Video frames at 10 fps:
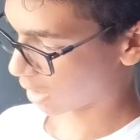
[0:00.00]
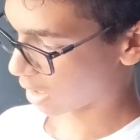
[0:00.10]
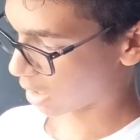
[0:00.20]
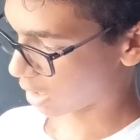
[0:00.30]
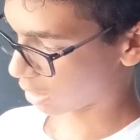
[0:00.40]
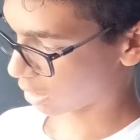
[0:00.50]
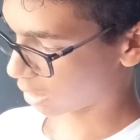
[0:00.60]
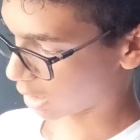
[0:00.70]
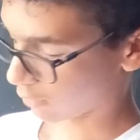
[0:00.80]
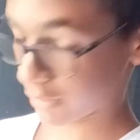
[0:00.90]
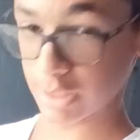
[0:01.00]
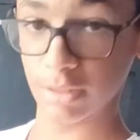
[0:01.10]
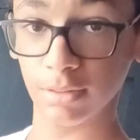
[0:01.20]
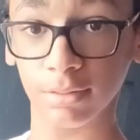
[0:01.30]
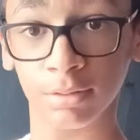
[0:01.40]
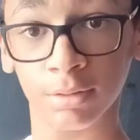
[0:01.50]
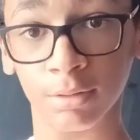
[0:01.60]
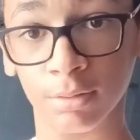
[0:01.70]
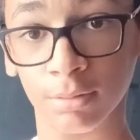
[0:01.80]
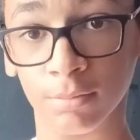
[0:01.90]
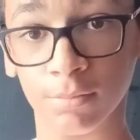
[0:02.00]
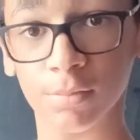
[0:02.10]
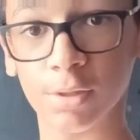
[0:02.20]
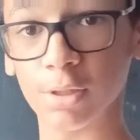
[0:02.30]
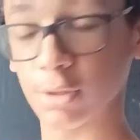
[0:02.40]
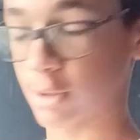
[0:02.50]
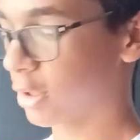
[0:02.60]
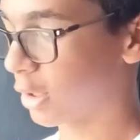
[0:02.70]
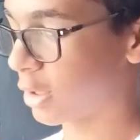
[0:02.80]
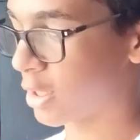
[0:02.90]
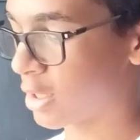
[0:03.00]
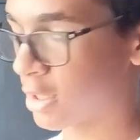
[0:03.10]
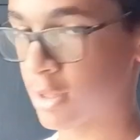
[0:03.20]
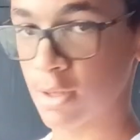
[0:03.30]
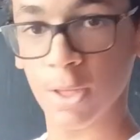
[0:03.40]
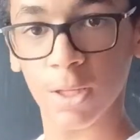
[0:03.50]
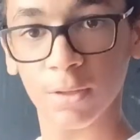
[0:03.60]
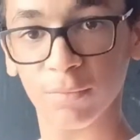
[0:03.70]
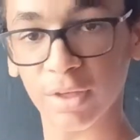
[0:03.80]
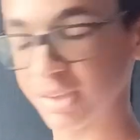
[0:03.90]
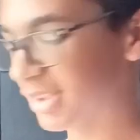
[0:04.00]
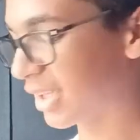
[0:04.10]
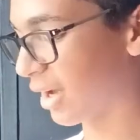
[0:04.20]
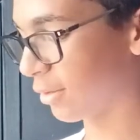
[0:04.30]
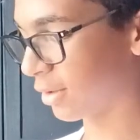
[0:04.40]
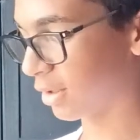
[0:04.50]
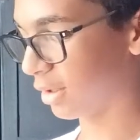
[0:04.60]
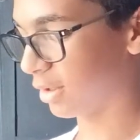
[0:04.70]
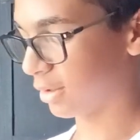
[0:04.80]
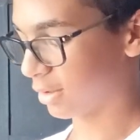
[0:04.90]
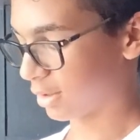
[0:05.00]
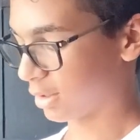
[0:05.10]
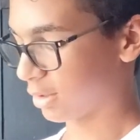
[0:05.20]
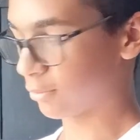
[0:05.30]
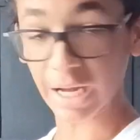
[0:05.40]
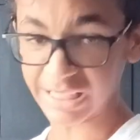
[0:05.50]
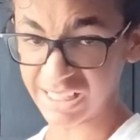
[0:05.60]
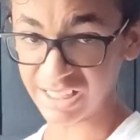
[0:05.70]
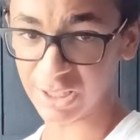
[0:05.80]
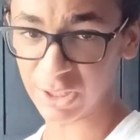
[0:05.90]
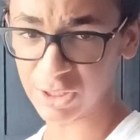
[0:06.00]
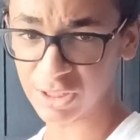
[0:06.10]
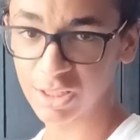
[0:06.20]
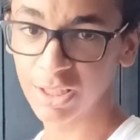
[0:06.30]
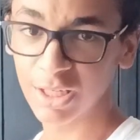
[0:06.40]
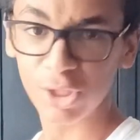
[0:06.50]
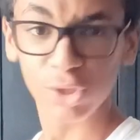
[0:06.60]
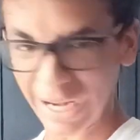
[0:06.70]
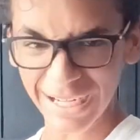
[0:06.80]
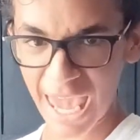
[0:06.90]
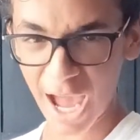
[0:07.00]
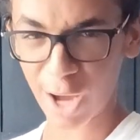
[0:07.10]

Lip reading: And there it is. Your card face down. Right here. Right now.